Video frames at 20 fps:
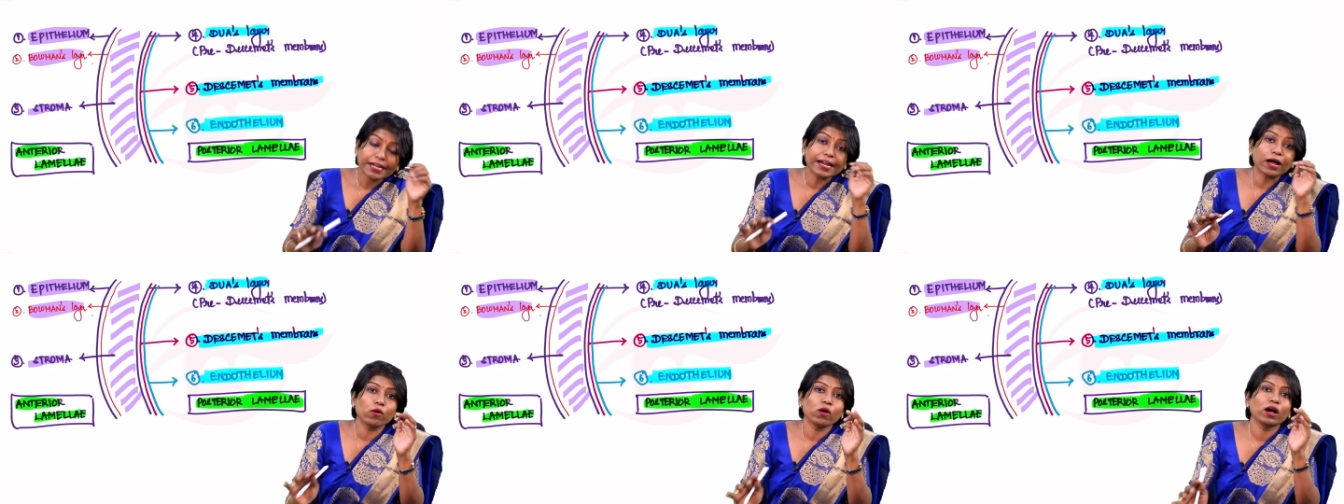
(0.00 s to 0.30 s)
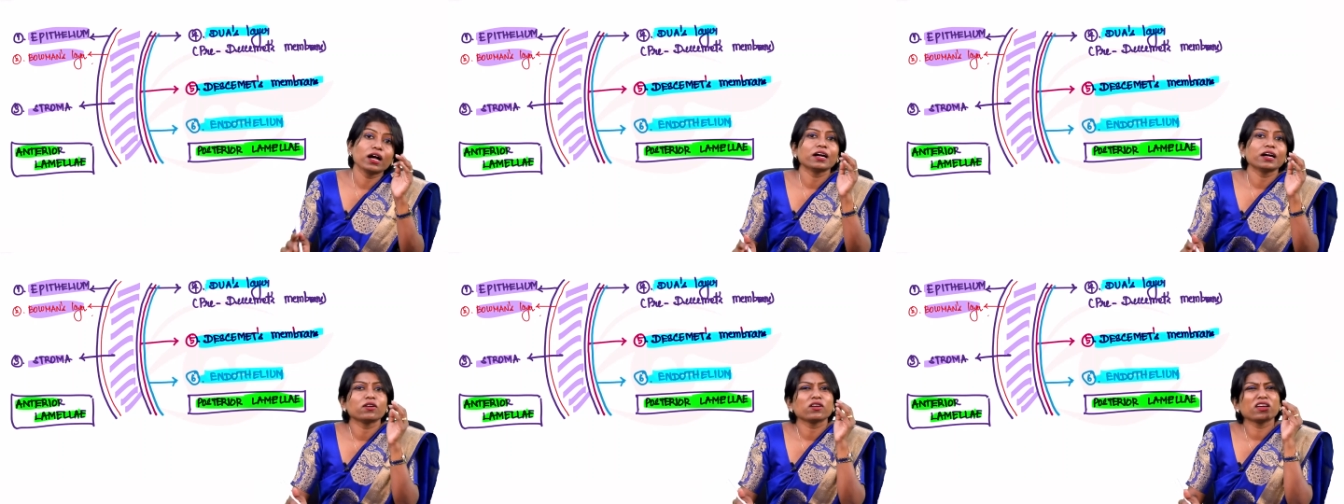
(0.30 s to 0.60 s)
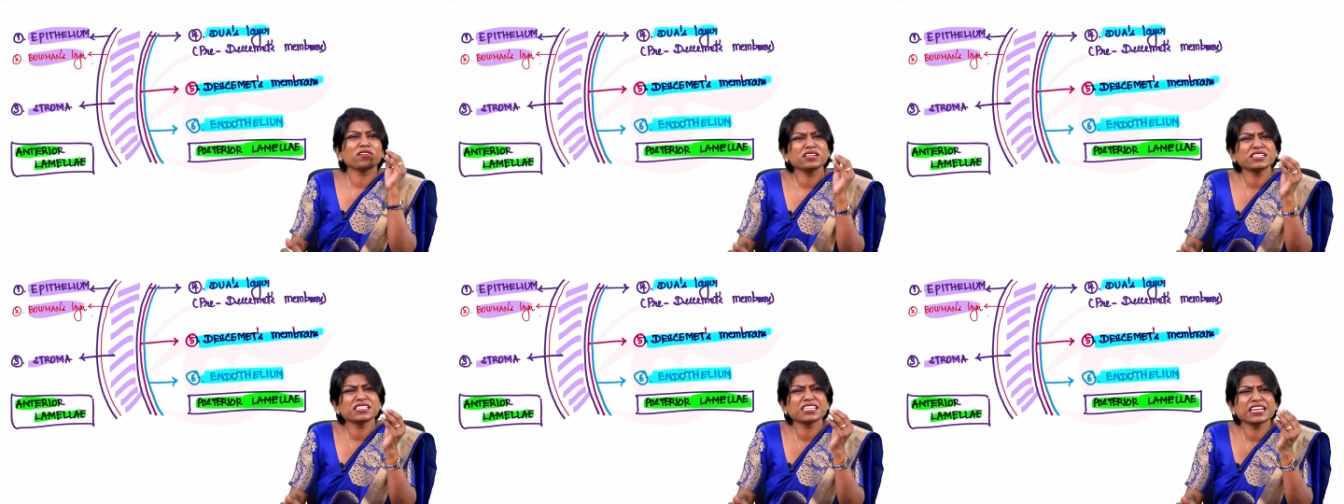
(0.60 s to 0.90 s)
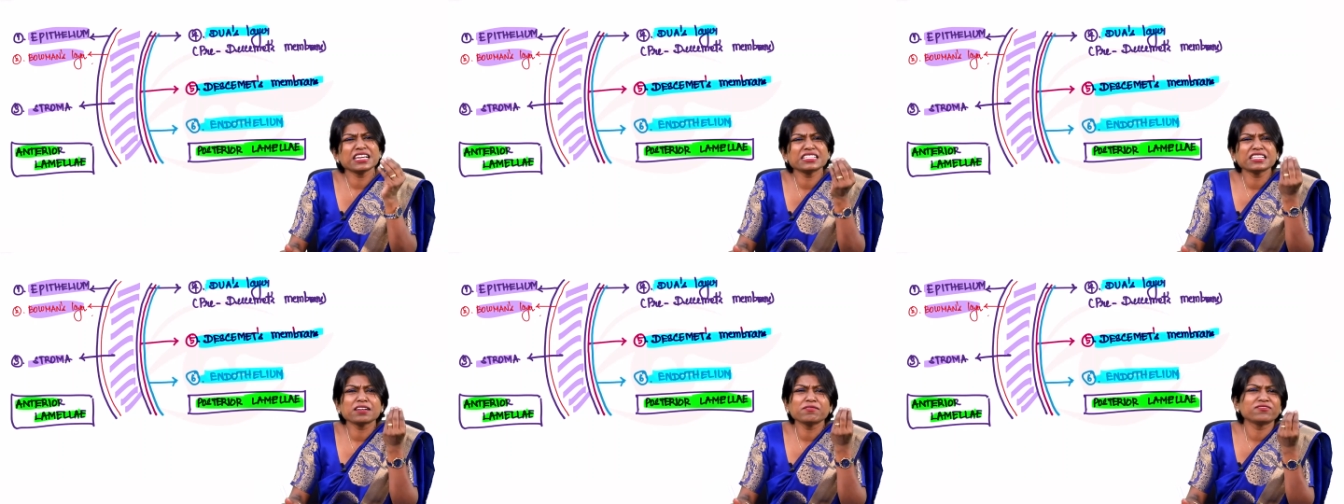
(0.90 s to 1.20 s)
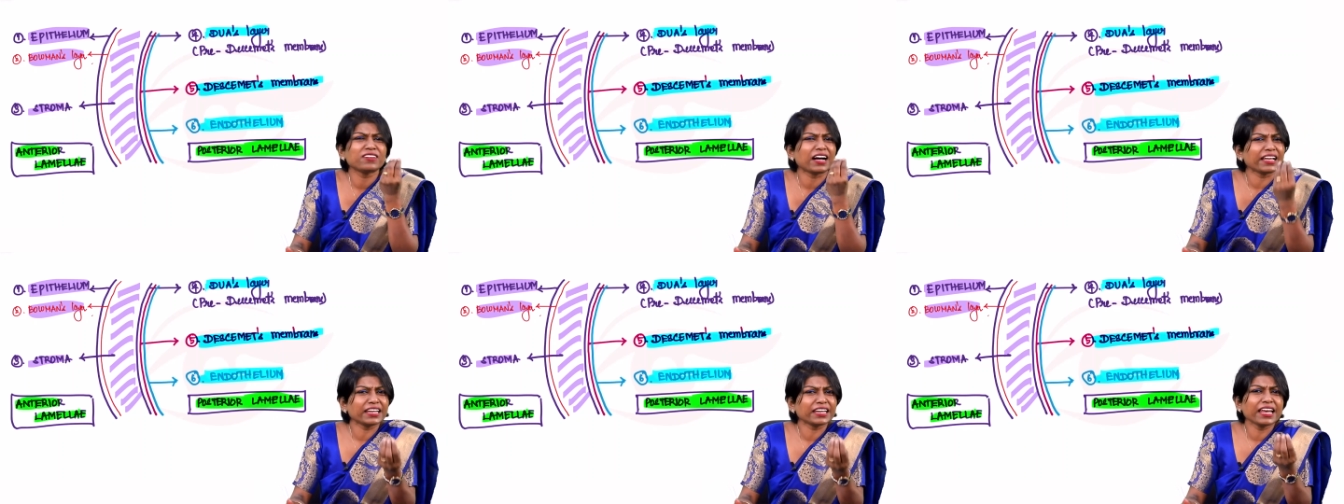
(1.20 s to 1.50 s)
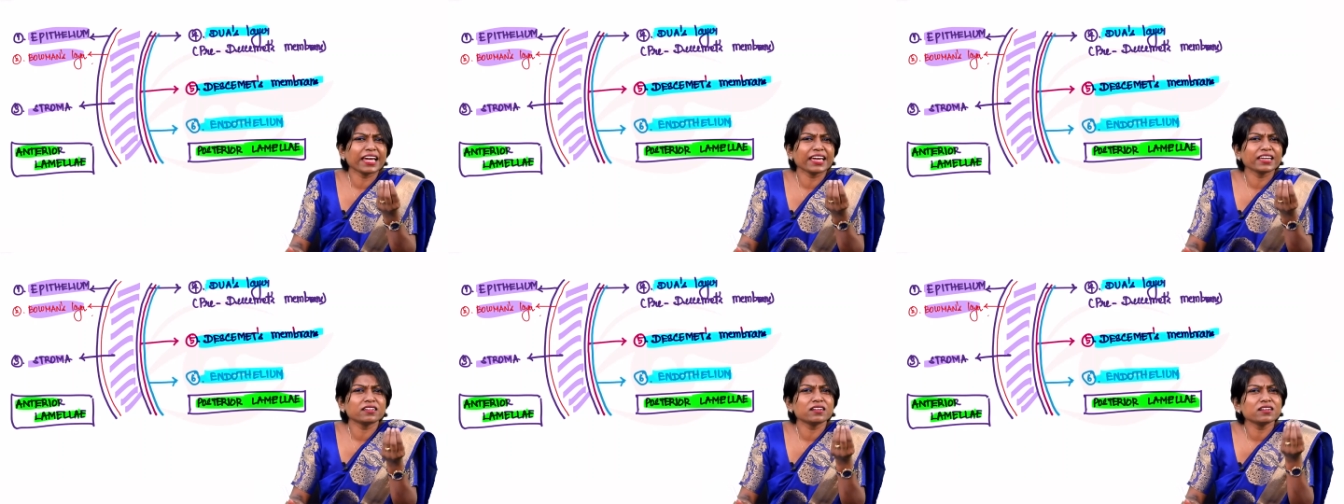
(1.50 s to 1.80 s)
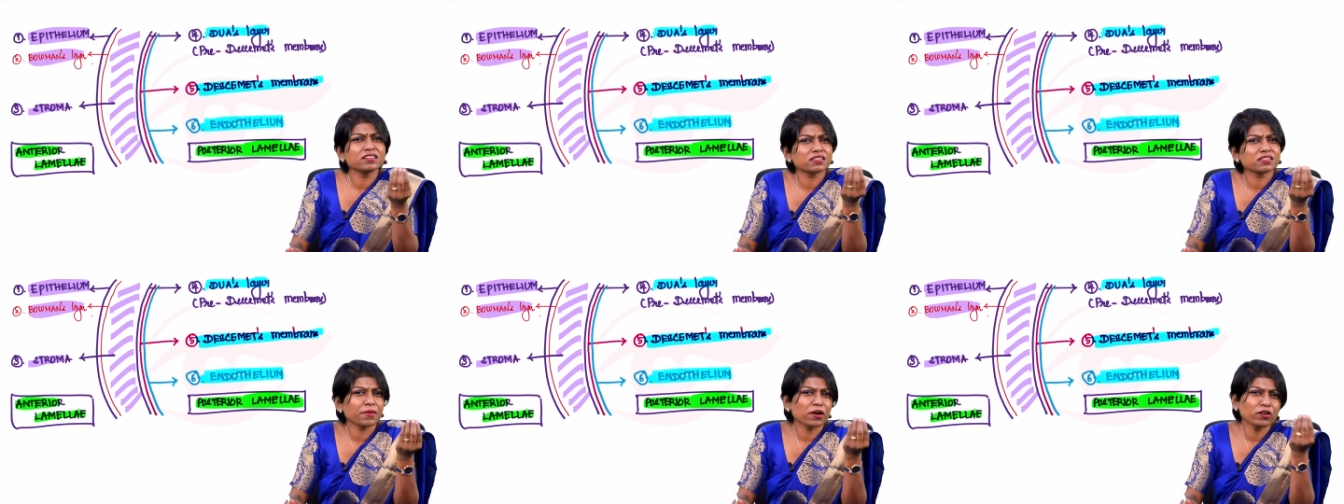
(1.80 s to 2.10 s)
Now we will see some
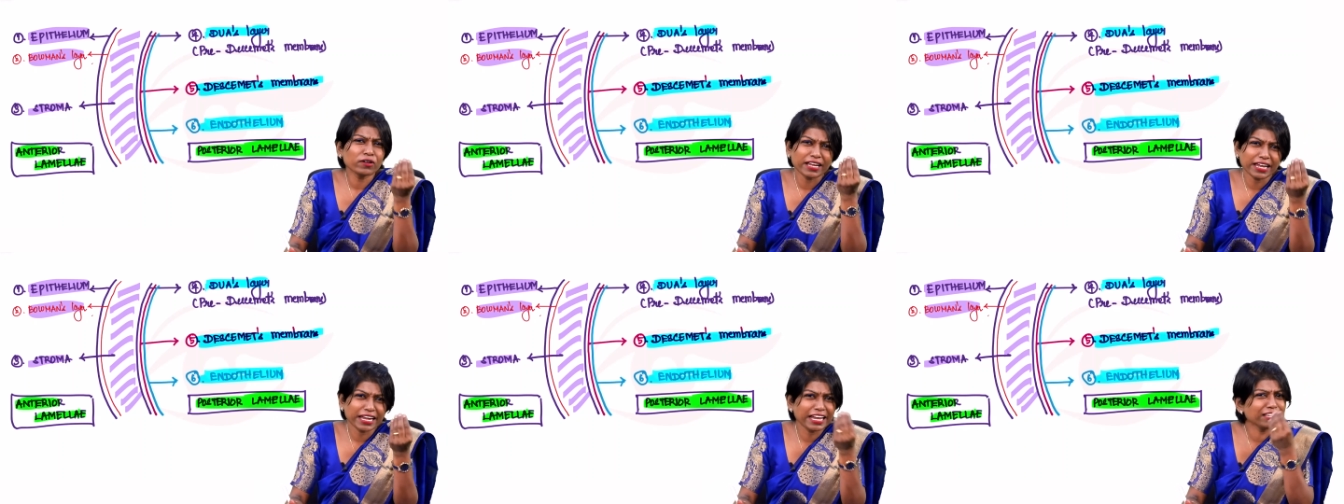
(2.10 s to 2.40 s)
one-liners about